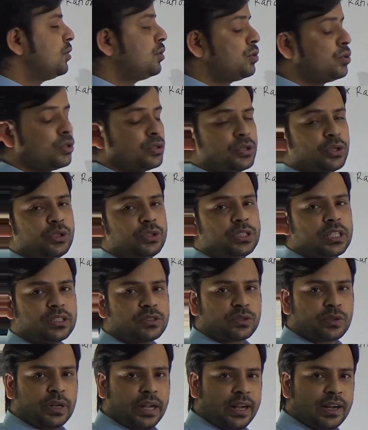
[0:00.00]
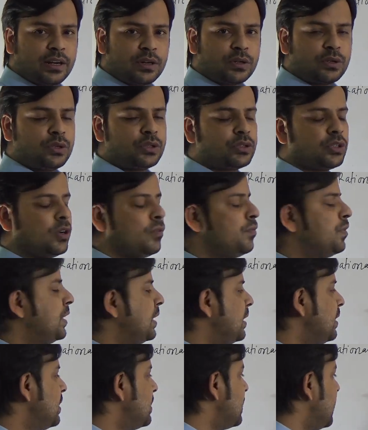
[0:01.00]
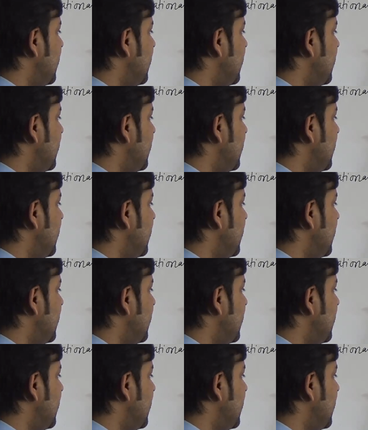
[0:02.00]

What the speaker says: to do the square root of this,